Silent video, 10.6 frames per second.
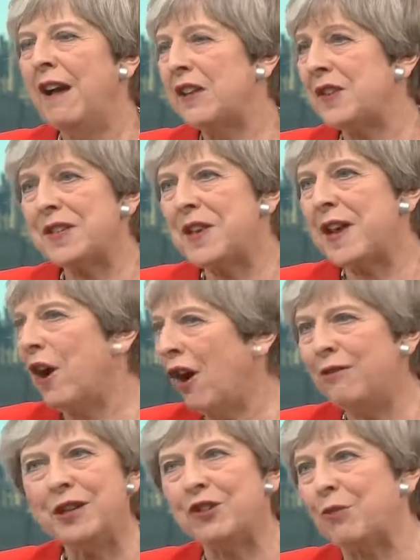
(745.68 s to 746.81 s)
As I say,
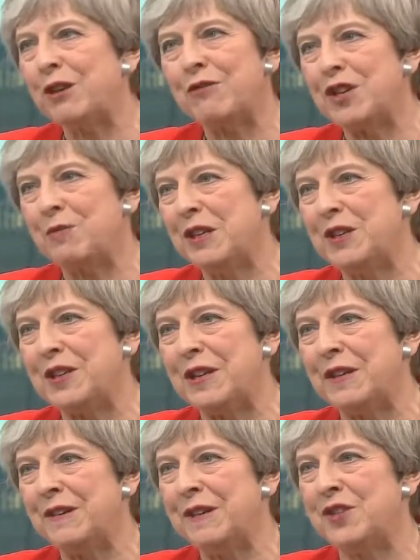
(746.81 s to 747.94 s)
our economic
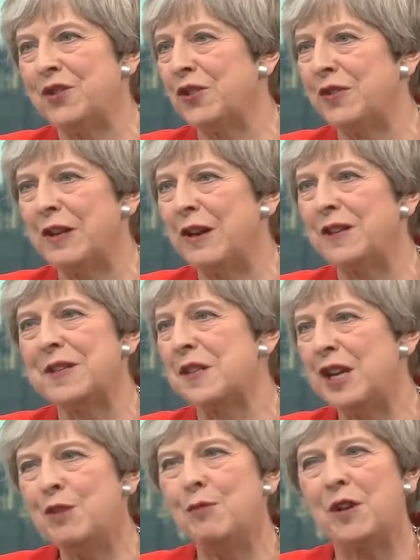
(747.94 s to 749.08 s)
credibility is not on the line. It's the
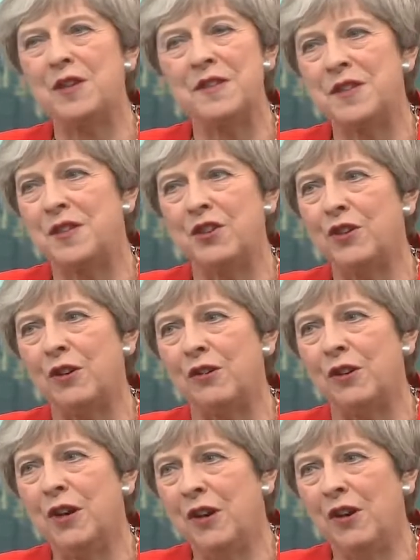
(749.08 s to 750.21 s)
Labour Party that's in the
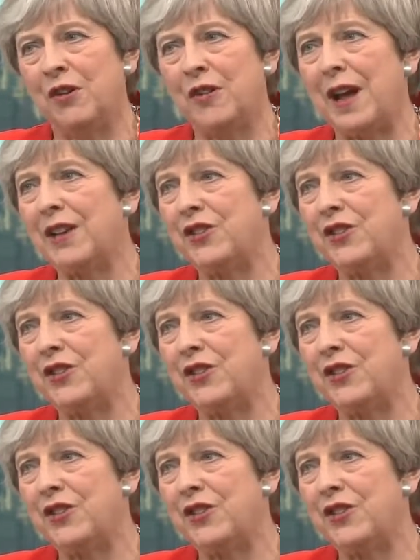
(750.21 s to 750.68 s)
dock on that.